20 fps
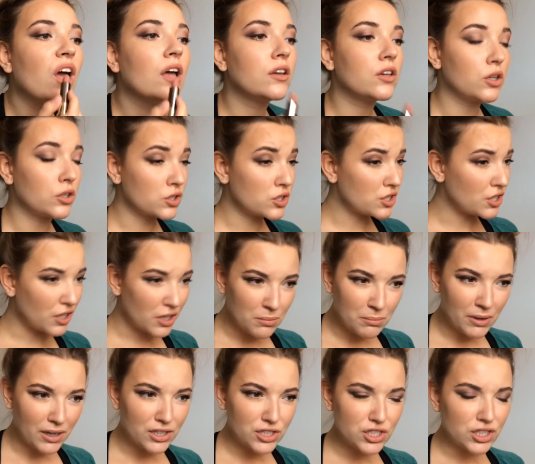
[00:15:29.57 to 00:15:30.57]
Not too
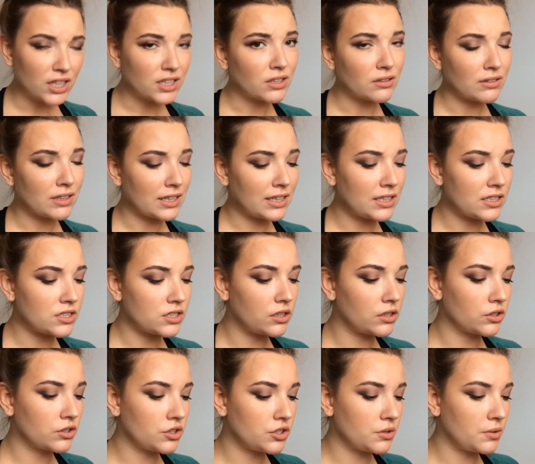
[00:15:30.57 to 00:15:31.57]
much, I don't like it to
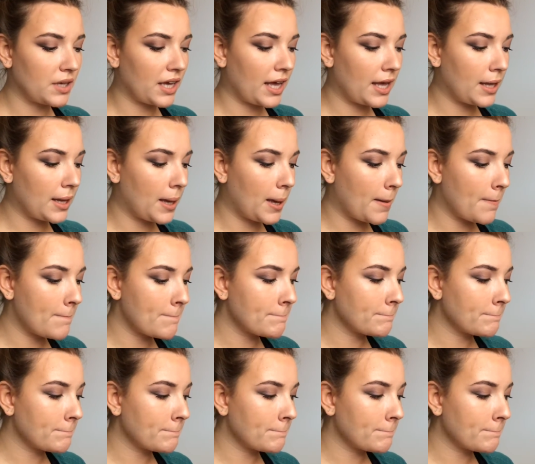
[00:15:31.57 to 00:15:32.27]
look too cakey.